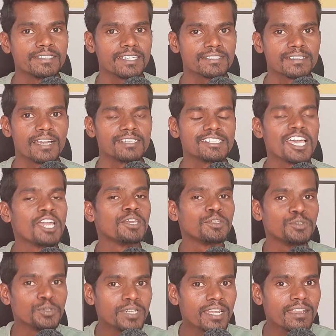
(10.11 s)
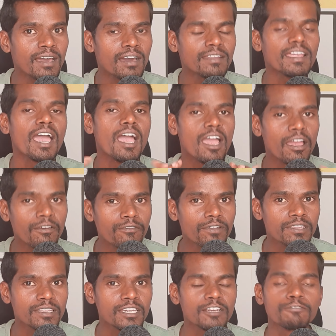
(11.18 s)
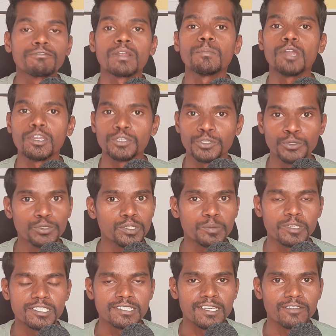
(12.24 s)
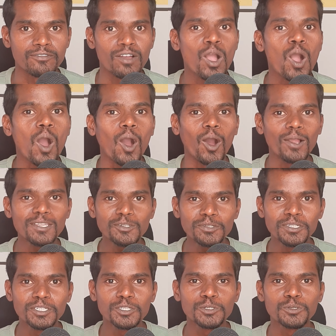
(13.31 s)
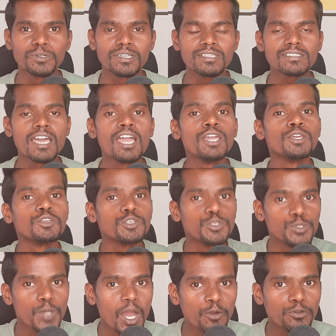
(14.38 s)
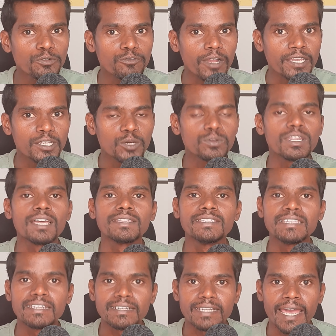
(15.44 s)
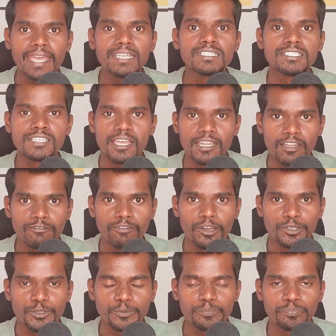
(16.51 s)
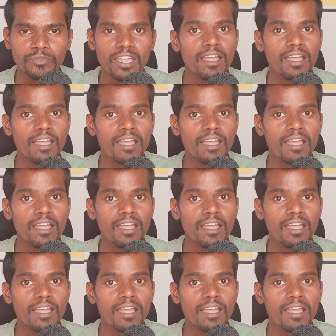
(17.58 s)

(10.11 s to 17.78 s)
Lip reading: Yes guys, you can learn everything from YouTube itself. All you need to do is you have to find out the right channel for you.